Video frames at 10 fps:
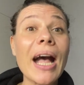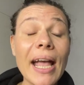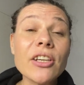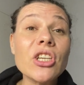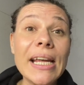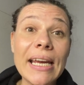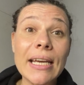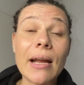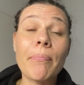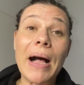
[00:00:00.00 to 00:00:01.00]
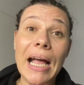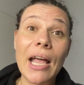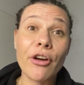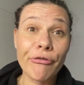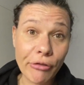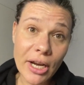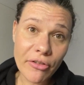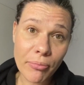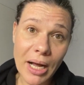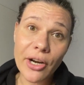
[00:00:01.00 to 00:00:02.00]
I actually ended up buying a friend
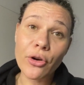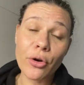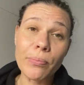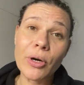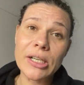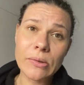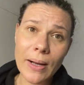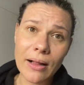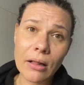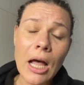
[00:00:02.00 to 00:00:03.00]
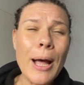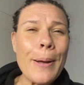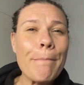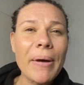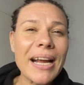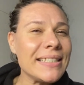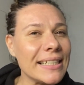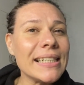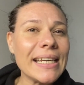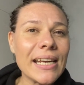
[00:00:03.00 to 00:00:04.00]
of mine a notebook as well, but I
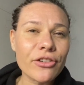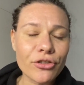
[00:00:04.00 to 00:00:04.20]
didn't get a